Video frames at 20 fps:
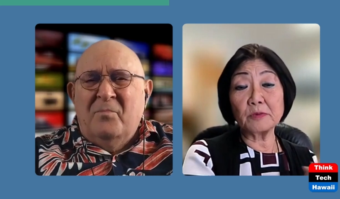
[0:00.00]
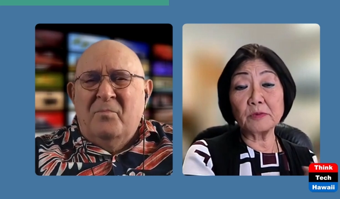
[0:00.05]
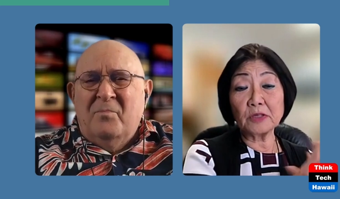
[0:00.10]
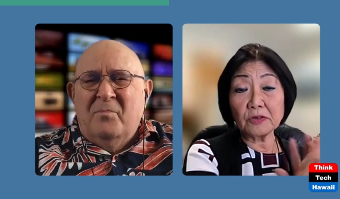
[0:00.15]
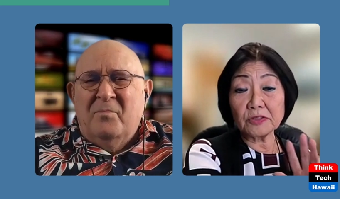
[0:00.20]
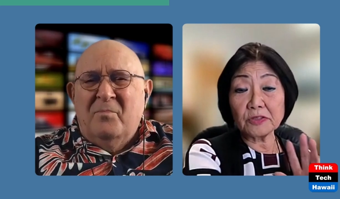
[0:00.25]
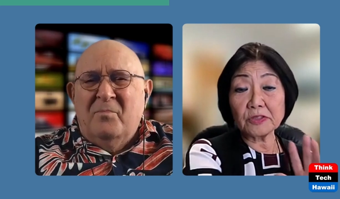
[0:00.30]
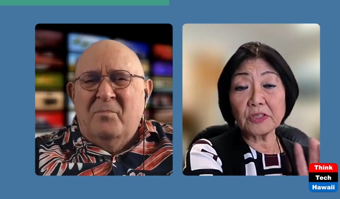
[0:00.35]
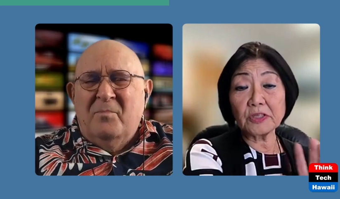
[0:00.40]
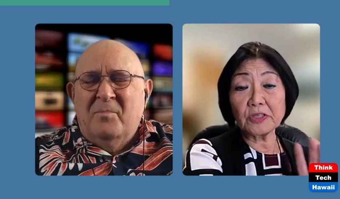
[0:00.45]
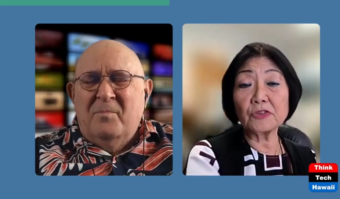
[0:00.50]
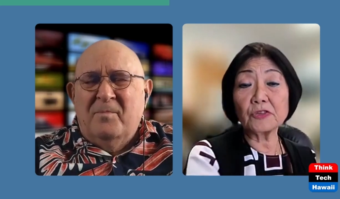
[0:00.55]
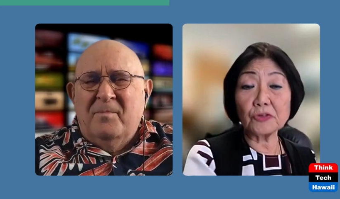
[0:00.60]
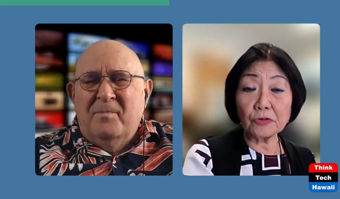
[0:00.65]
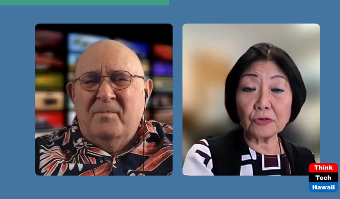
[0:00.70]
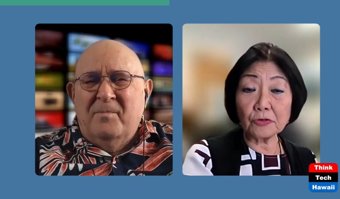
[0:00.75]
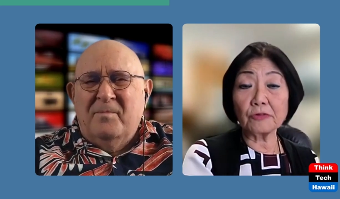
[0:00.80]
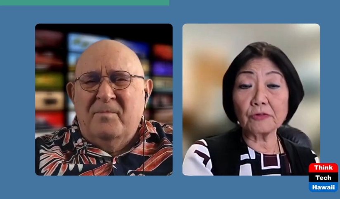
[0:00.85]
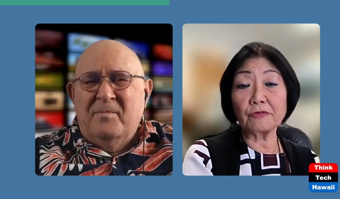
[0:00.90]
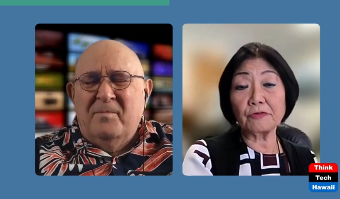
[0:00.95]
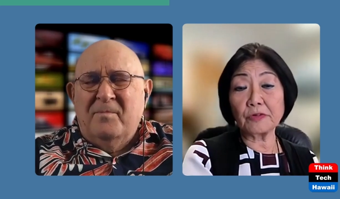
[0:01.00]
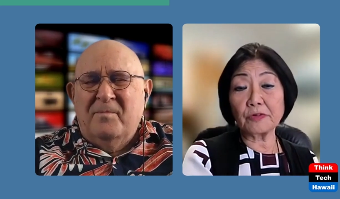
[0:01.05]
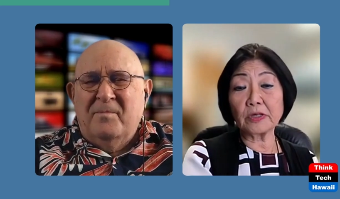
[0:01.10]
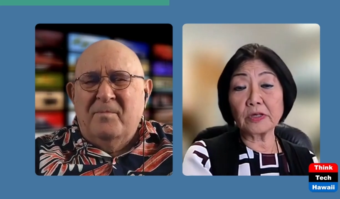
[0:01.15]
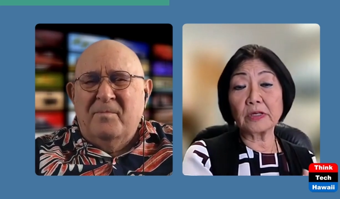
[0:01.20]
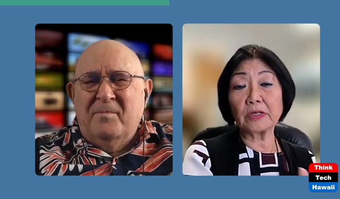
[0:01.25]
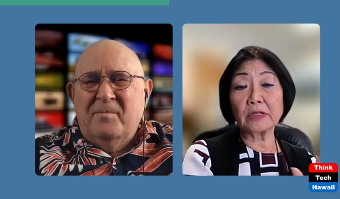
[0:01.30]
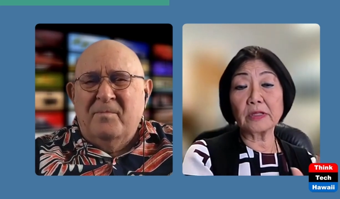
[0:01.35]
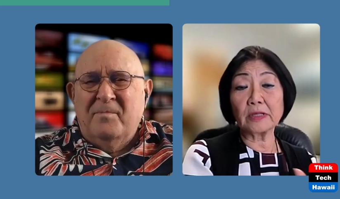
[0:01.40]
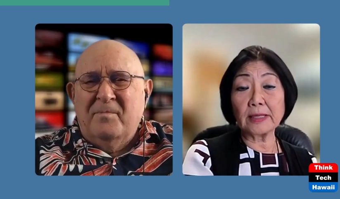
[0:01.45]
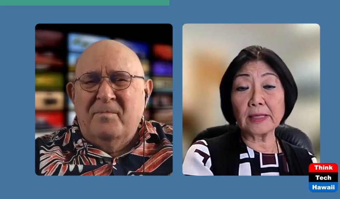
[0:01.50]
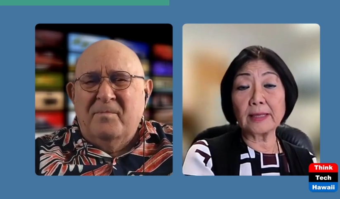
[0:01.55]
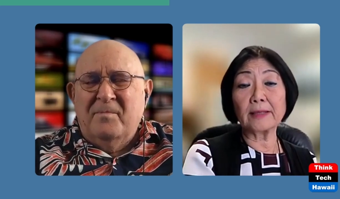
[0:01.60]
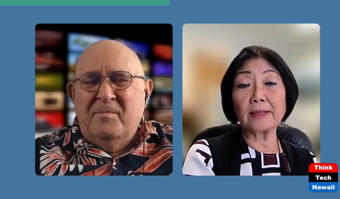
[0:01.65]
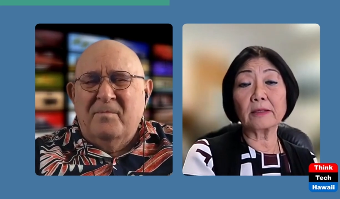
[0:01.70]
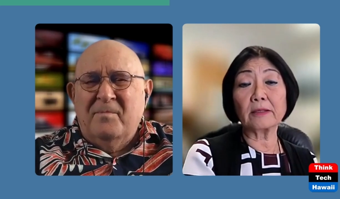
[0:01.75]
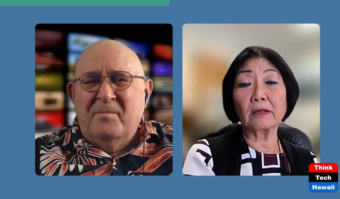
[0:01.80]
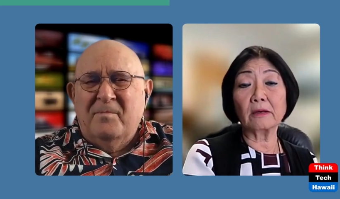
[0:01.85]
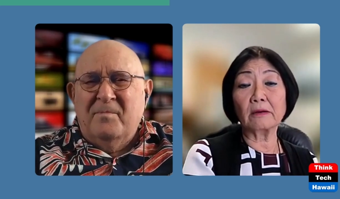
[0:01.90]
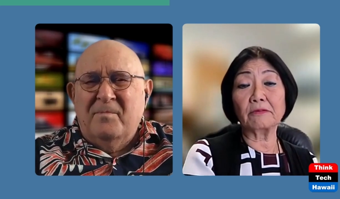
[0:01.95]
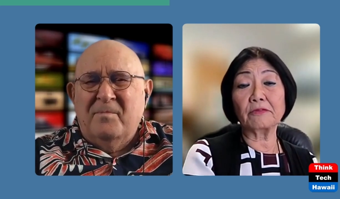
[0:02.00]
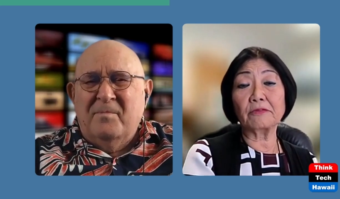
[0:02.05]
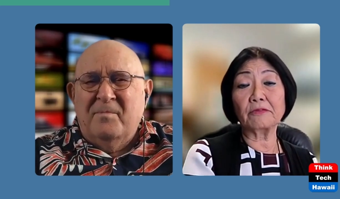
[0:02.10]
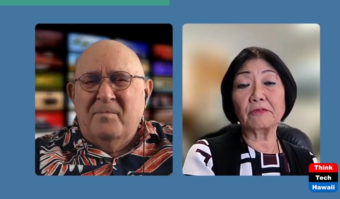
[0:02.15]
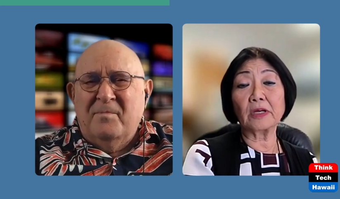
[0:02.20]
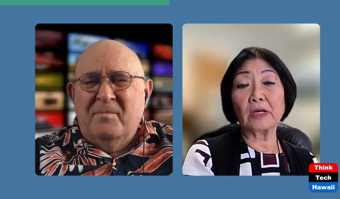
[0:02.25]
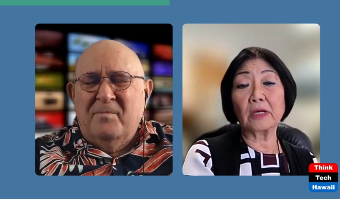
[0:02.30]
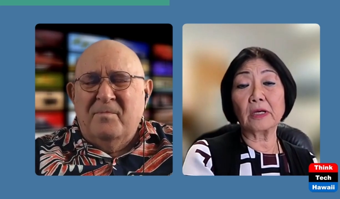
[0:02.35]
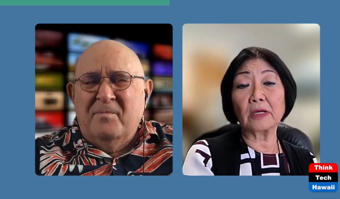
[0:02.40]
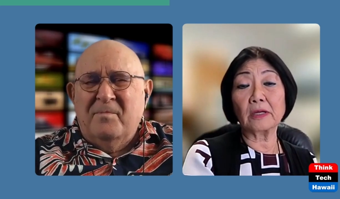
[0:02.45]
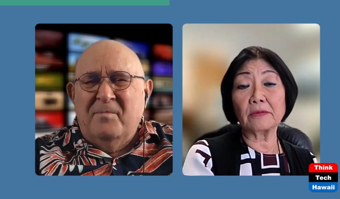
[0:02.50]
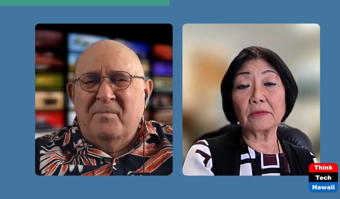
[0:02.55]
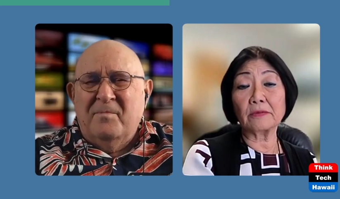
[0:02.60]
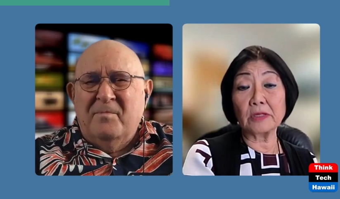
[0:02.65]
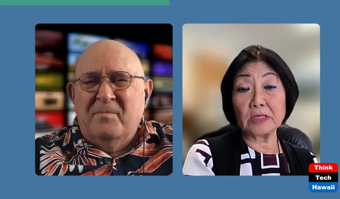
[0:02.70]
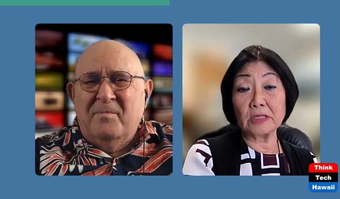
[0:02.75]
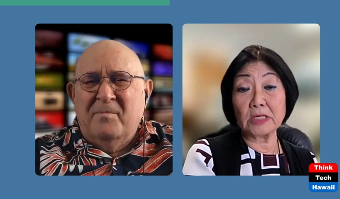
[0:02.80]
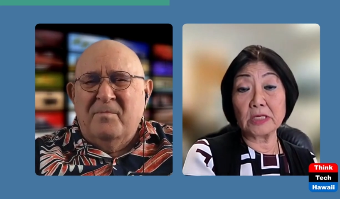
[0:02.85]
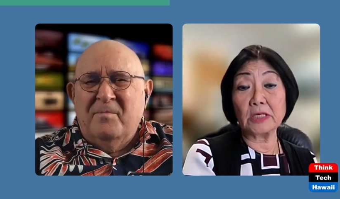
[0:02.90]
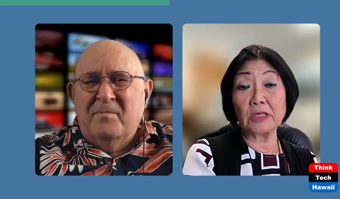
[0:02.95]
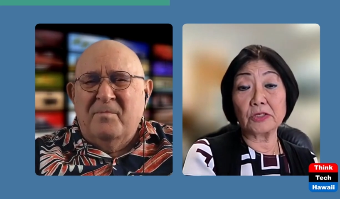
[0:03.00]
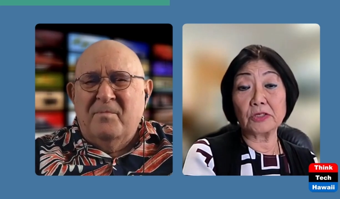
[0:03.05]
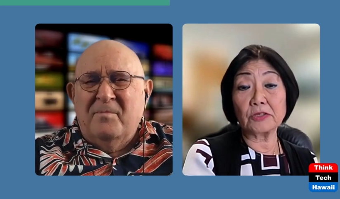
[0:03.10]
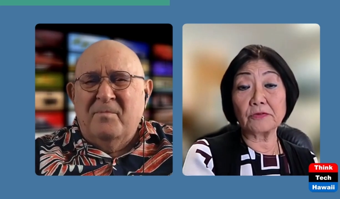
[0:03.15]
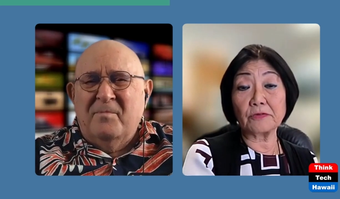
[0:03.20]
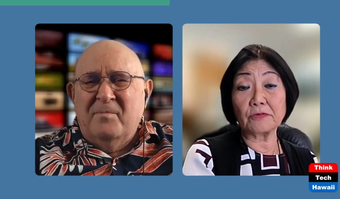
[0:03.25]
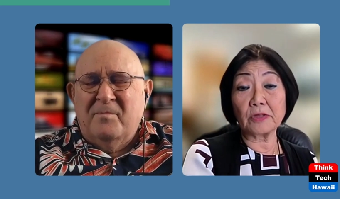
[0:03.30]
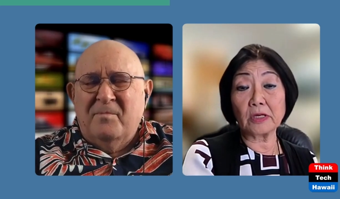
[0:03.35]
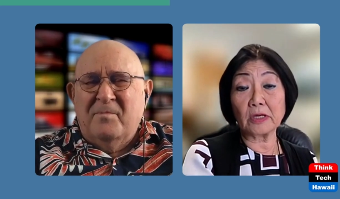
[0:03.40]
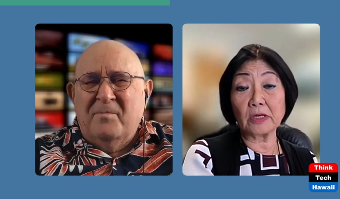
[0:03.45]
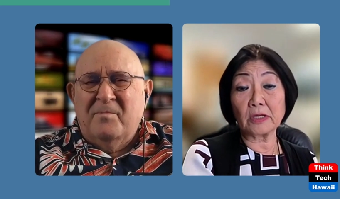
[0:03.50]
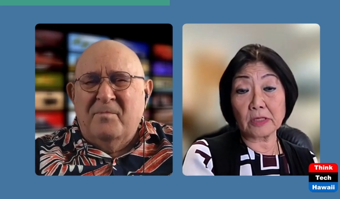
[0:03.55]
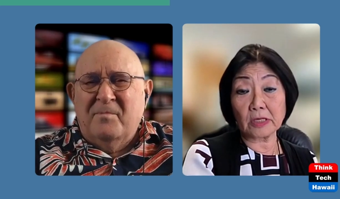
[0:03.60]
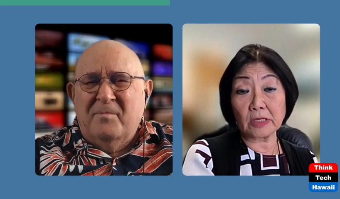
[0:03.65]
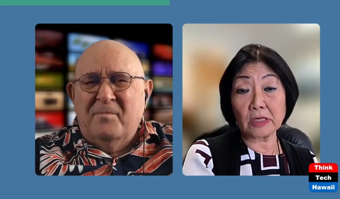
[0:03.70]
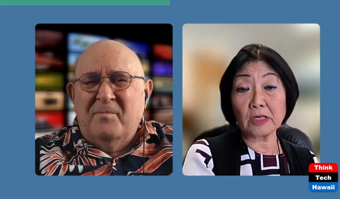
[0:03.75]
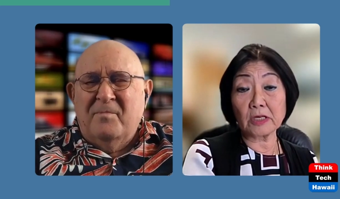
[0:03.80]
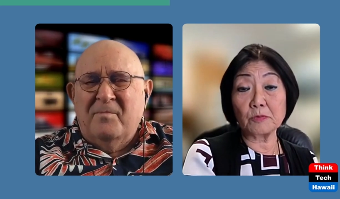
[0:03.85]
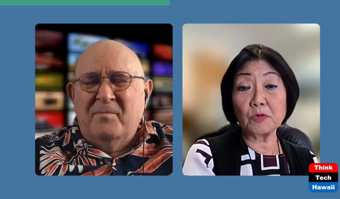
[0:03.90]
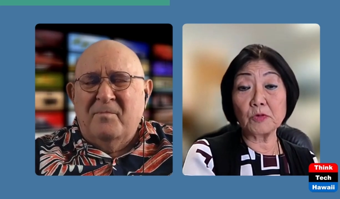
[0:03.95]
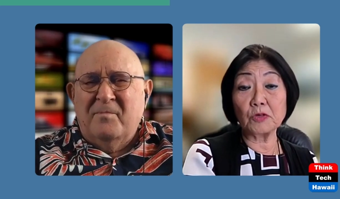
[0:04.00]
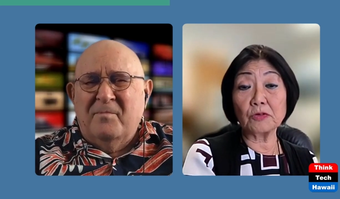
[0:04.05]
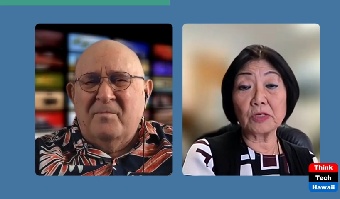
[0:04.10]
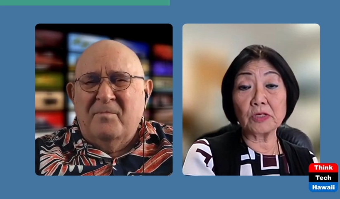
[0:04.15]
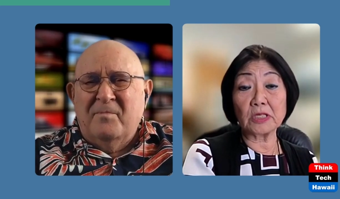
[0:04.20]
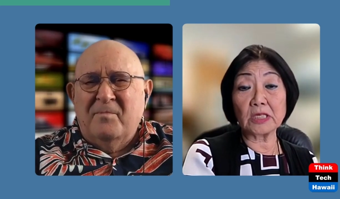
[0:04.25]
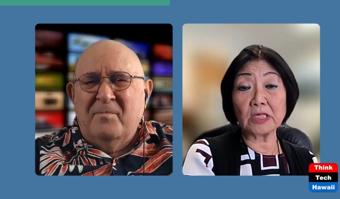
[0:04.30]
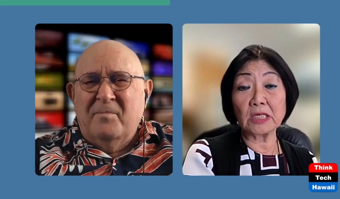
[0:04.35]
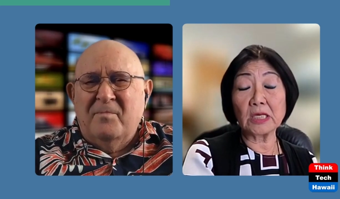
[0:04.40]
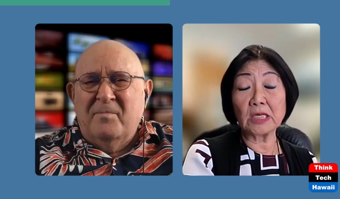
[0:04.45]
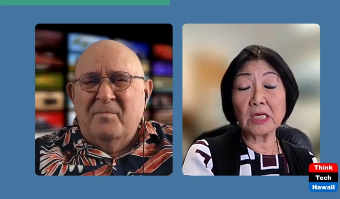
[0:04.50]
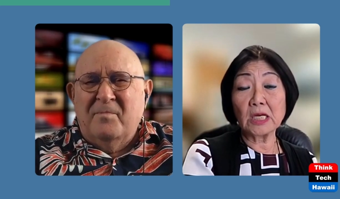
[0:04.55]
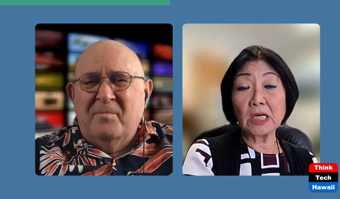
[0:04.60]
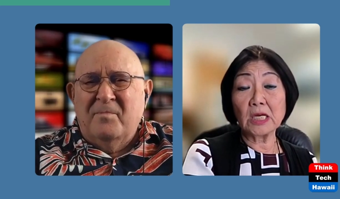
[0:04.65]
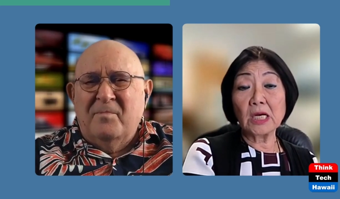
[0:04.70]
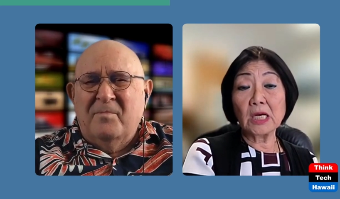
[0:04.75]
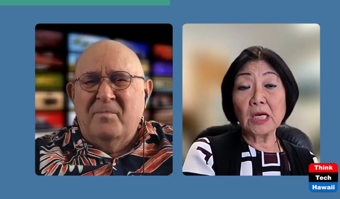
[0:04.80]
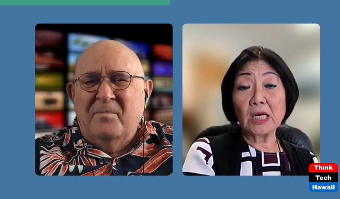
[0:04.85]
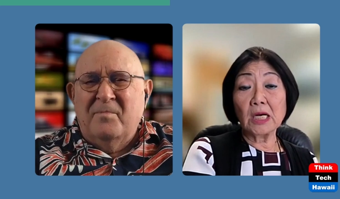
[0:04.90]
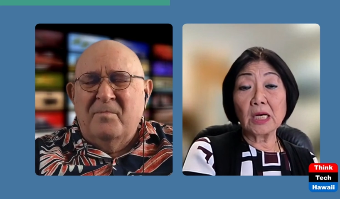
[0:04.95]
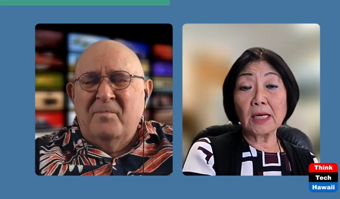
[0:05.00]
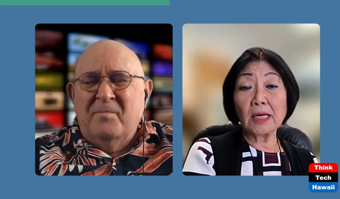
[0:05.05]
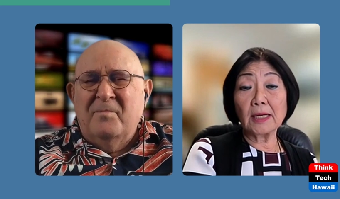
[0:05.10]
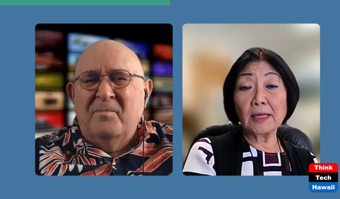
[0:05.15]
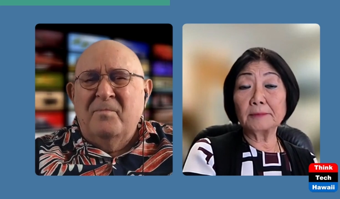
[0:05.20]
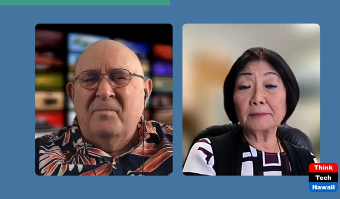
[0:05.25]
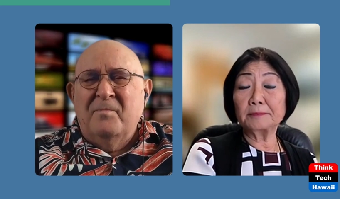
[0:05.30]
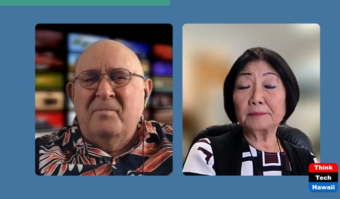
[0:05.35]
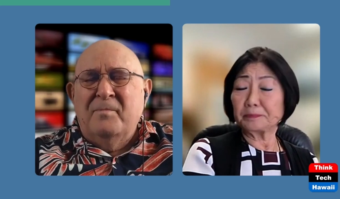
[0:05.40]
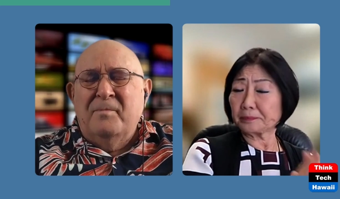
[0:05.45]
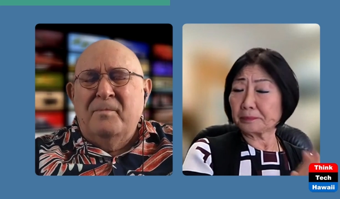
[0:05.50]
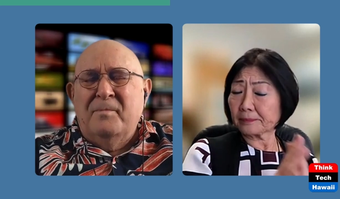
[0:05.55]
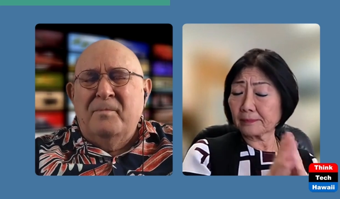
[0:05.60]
Speaker 1: because they serve a lot of the, the needs of the, the community, um,